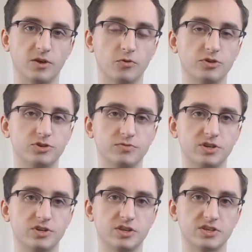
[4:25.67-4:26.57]
In order to
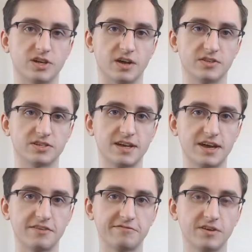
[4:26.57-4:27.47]
reach this on the
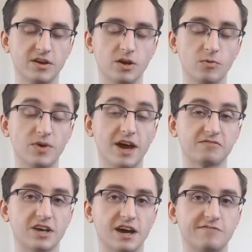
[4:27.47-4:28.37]
staff, we
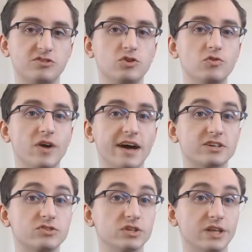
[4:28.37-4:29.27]
have to have 2
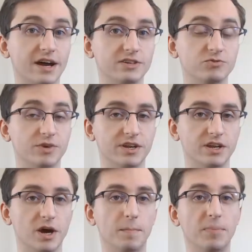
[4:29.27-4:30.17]
extra lines
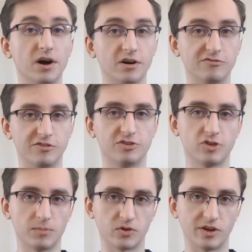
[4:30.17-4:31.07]
written above the
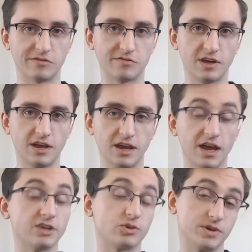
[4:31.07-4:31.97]
treble clef.
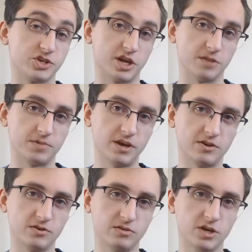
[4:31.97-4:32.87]
And to reach it on the
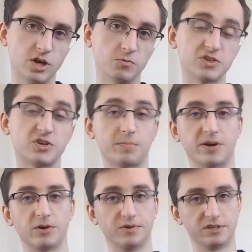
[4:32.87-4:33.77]
piano, we'll start
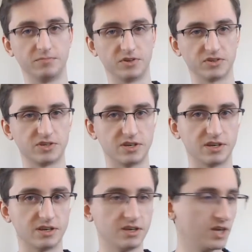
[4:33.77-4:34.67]
by going to middle
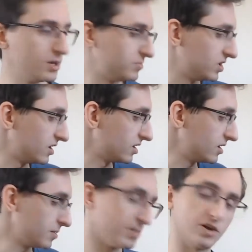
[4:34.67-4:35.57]
C,
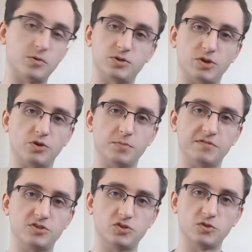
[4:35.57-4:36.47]
beginning by going to our group
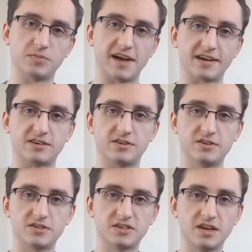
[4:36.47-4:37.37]
of 2 black
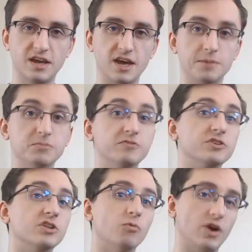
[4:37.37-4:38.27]
keys and
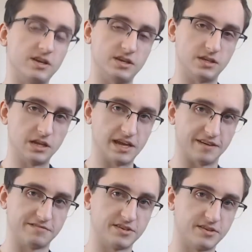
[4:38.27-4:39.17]
moving to the white key to the
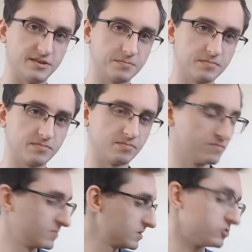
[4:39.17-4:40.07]
left.
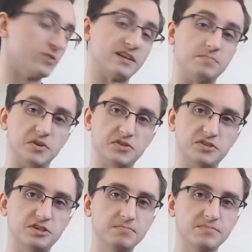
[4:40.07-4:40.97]
So that's middle
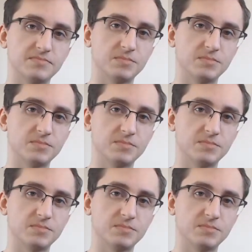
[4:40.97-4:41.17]
C.